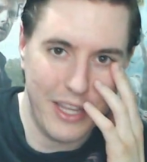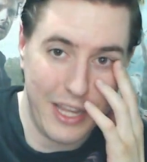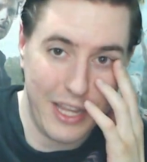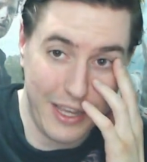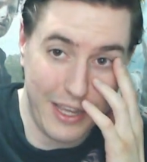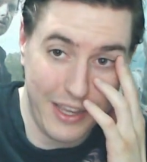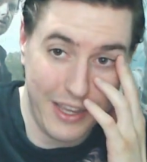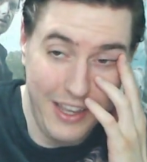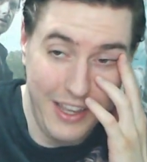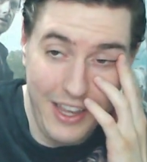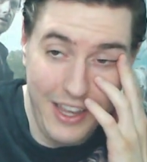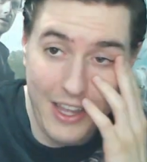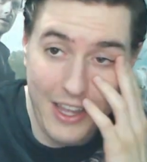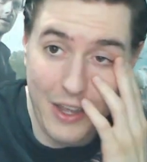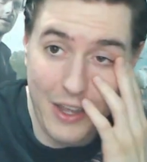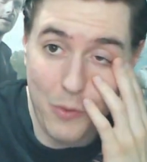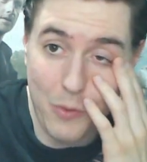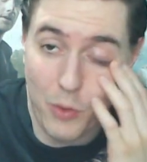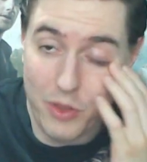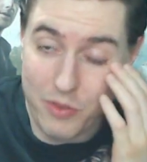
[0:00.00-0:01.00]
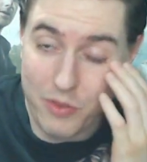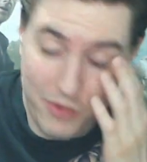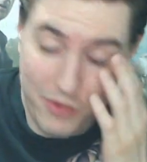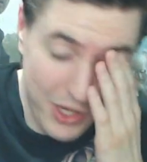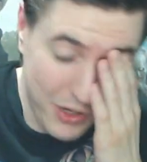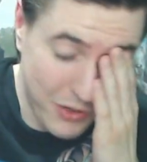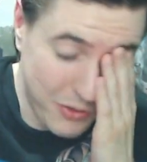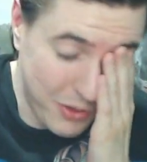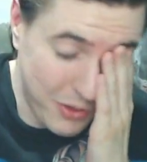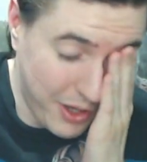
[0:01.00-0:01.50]
like a, with
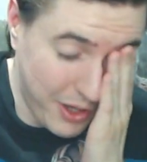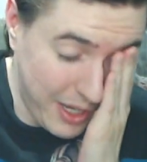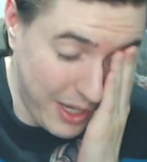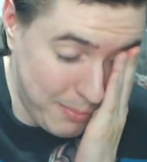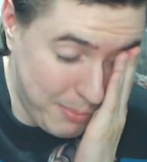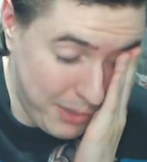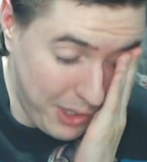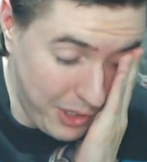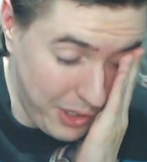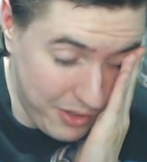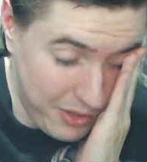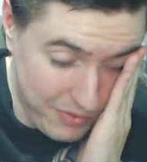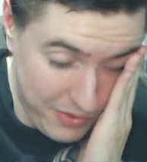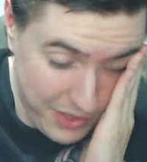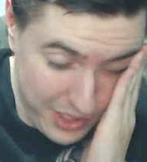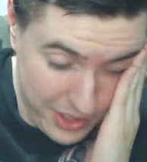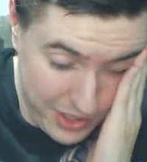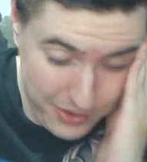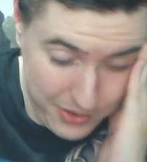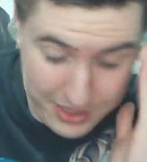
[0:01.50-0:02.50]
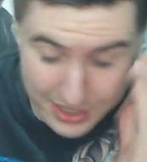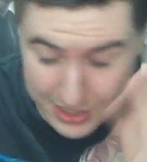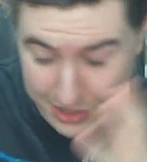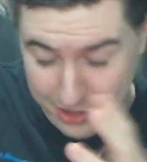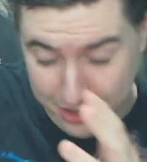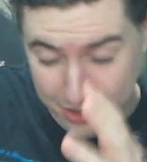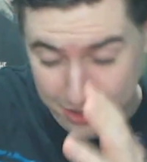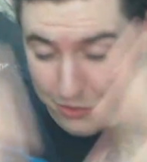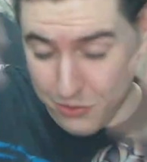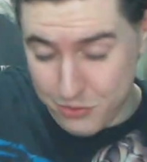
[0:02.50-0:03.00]
figures called like Build-A-Figure, like
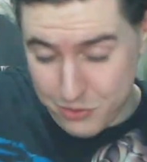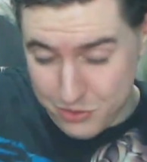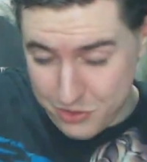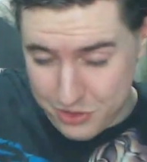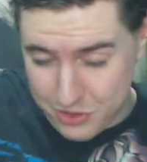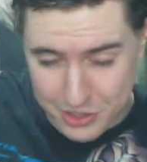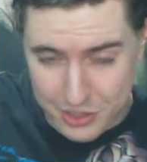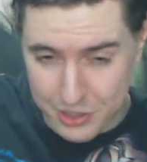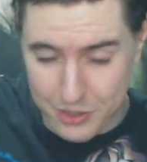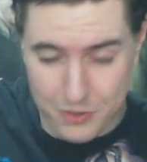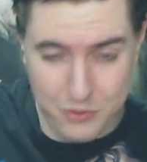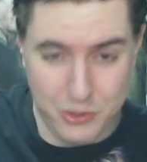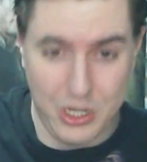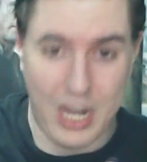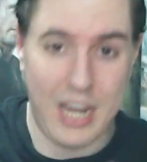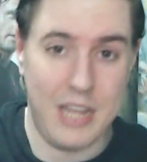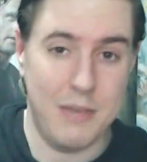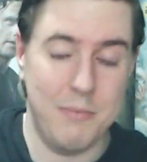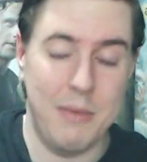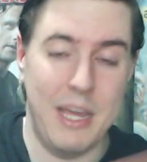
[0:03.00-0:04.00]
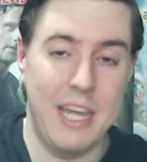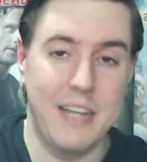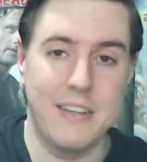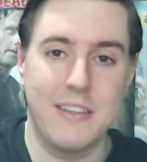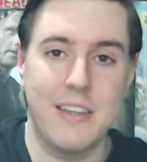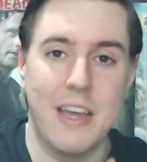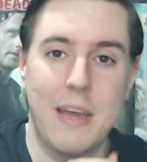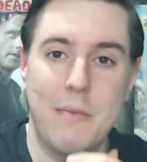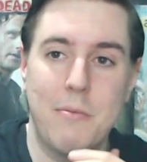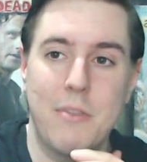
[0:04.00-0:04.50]
huge, you know, giant man
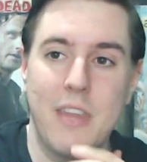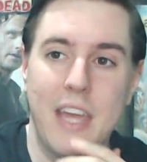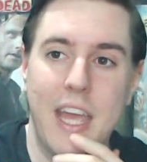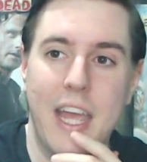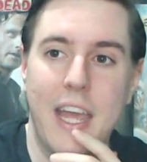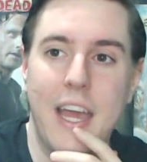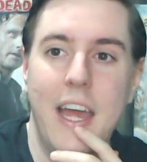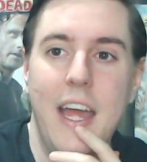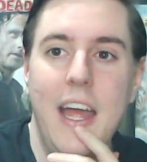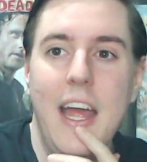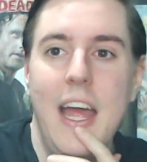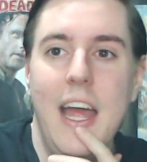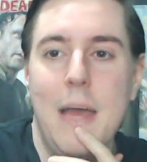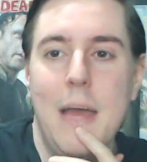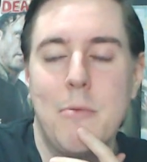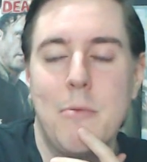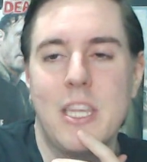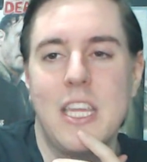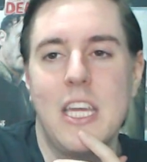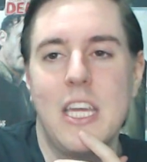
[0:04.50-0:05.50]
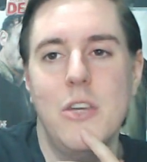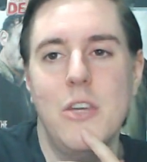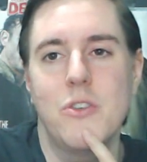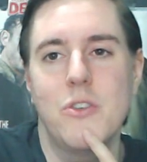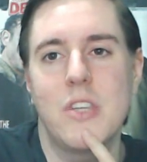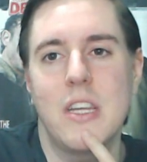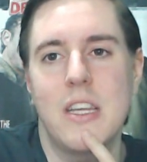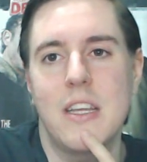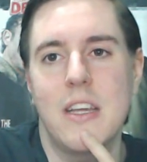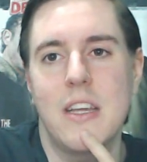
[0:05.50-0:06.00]
type thing. But they
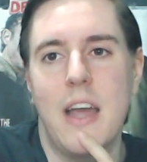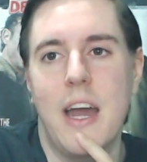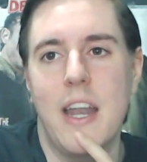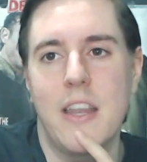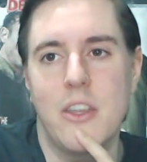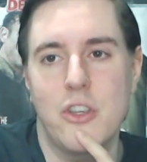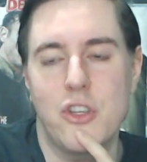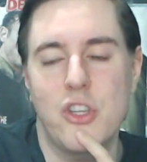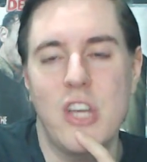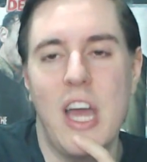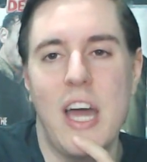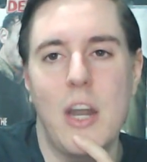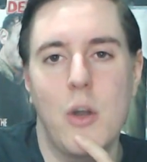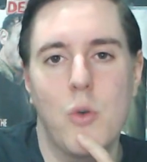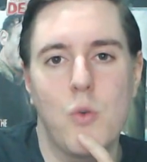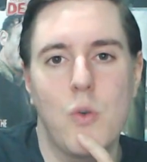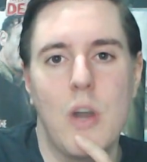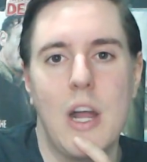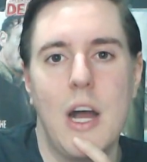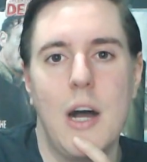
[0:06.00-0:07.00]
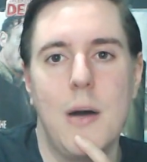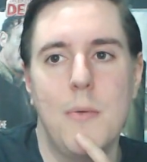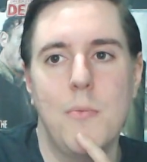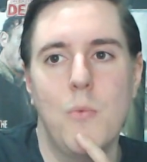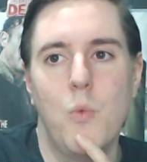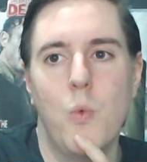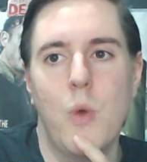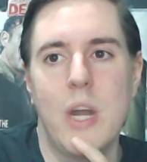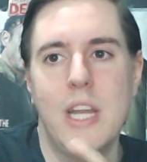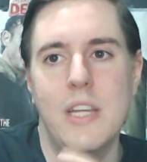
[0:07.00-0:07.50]
use it in kind of the Shadow
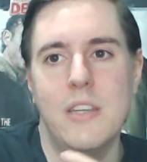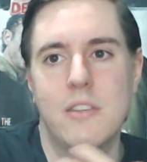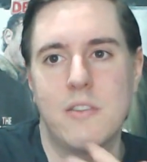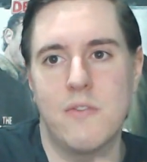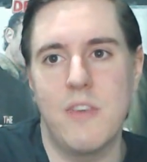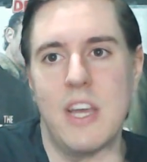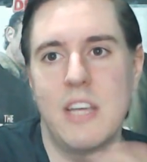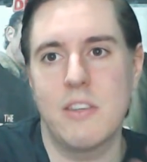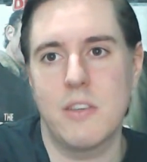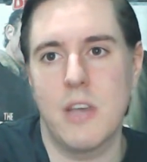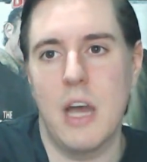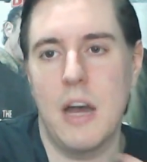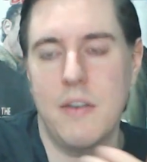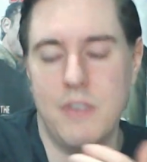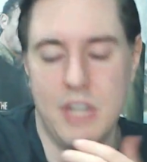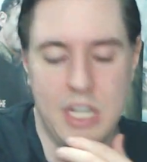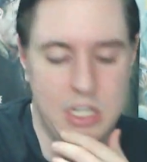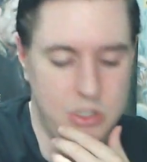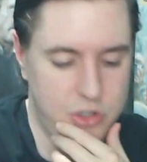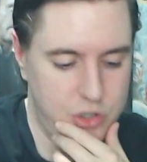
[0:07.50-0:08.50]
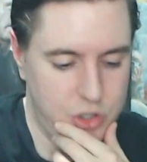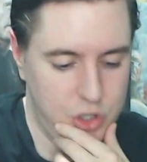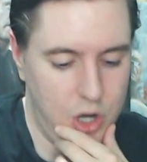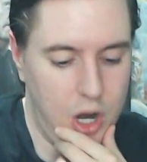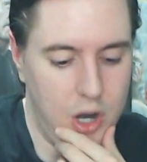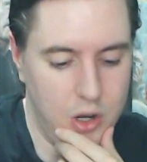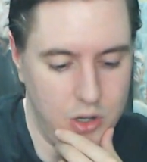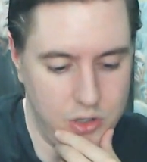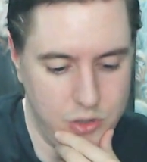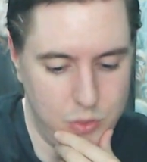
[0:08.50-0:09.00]
Realm when he's facing off against
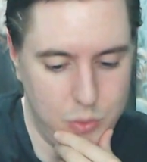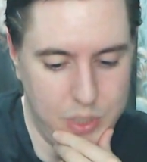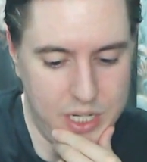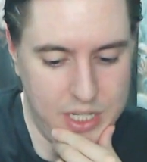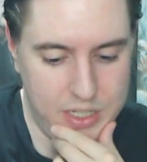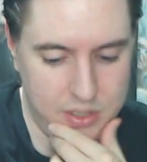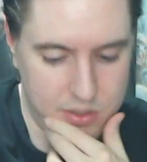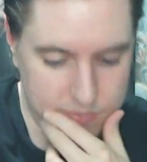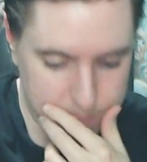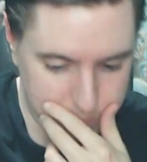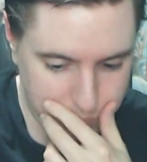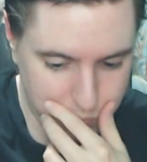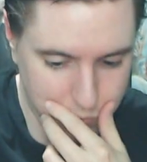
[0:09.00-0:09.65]
Charles, when he's